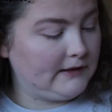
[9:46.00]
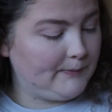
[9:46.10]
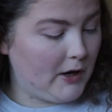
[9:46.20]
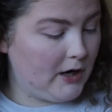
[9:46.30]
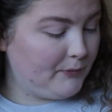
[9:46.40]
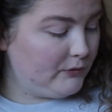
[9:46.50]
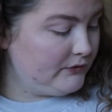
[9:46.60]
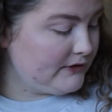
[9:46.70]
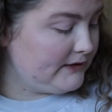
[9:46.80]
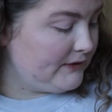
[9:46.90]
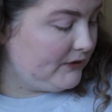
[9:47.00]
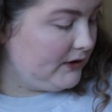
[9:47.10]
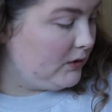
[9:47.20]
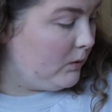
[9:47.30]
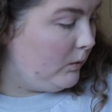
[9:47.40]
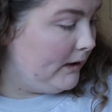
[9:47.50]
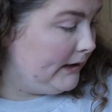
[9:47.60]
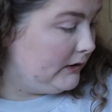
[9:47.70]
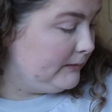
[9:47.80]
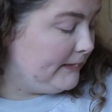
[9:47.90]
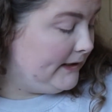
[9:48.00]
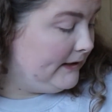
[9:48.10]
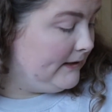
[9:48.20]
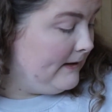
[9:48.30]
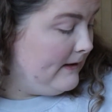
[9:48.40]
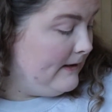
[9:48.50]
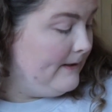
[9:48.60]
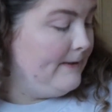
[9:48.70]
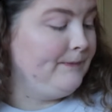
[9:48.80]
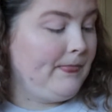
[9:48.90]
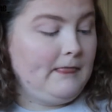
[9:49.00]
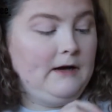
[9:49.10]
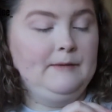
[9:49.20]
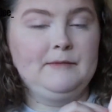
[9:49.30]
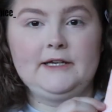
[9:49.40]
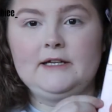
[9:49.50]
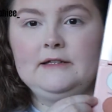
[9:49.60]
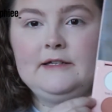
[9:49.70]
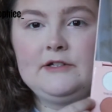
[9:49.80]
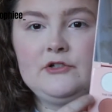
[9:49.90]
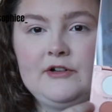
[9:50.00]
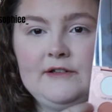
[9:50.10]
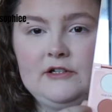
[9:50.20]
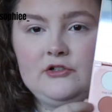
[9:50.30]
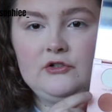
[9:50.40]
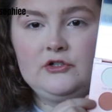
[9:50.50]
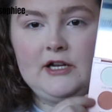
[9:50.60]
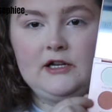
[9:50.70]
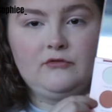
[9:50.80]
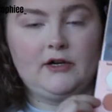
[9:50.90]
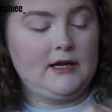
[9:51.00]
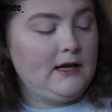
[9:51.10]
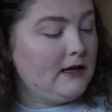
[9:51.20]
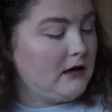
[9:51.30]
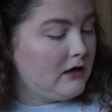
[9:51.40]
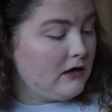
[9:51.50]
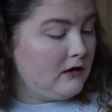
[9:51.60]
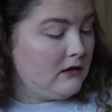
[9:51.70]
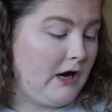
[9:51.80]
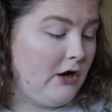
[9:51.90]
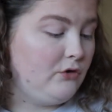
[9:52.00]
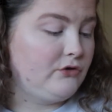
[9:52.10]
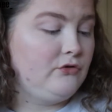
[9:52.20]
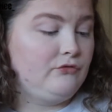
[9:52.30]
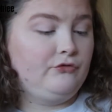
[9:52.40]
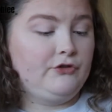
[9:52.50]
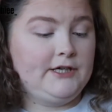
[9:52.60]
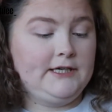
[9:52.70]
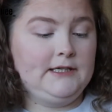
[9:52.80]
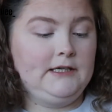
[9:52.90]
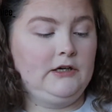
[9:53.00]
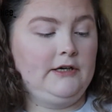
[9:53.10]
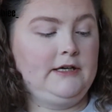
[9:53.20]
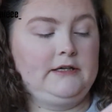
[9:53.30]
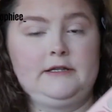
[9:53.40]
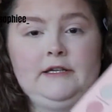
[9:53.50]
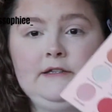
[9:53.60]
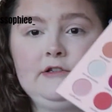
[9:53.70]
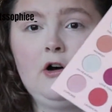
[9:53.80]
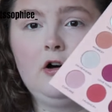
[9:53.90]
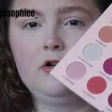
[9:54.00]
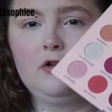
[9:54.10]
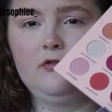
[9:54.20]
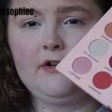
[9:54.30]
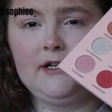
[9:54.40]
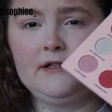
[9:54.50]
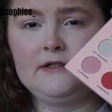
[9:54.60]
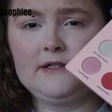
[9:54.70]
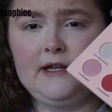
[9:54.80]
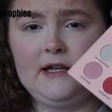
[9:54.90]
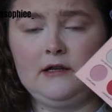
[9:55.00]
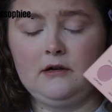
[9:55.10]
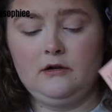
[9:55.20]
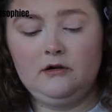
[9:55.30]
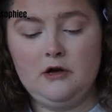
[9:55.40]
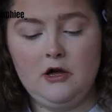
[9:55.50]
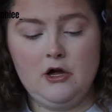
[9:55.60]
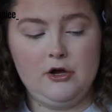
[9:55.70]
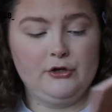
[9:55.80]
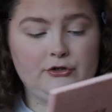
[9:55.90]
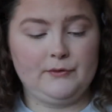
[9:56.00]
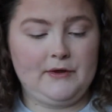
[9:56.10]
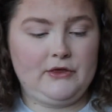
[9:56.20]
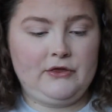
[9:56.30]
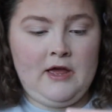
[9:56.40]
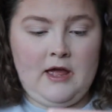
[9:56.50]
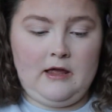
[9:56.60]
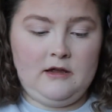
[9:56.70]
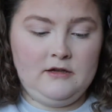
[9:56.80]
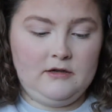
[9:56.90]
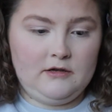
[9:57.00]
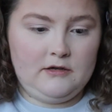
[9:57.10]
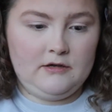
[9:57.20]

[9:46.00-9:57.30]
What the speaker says: The purples are definitely calling to me. I'm liking this transition shade right here. I also really like these dark greens here. So I think